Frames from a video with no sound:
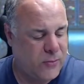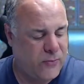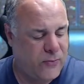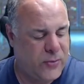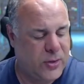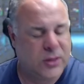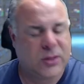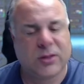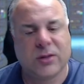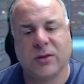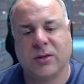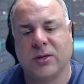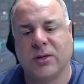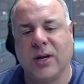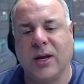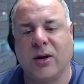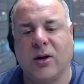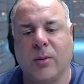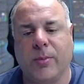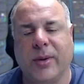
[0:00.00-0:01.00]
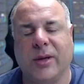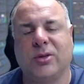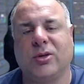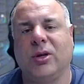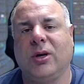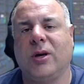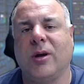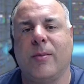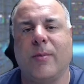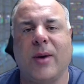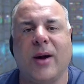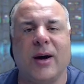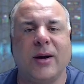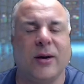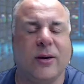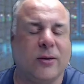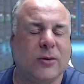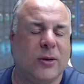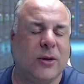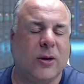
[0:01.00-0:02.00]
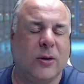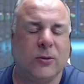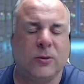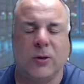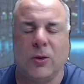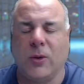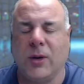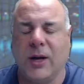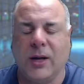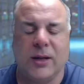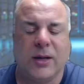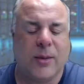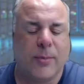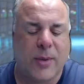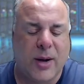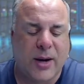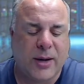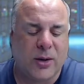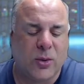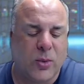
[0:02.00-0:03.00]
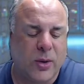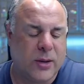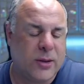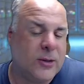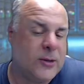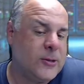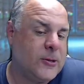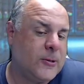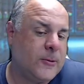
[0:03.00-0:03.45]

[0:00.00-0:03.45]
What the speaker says: for the Syncrobits so you can mine, do helium mining with?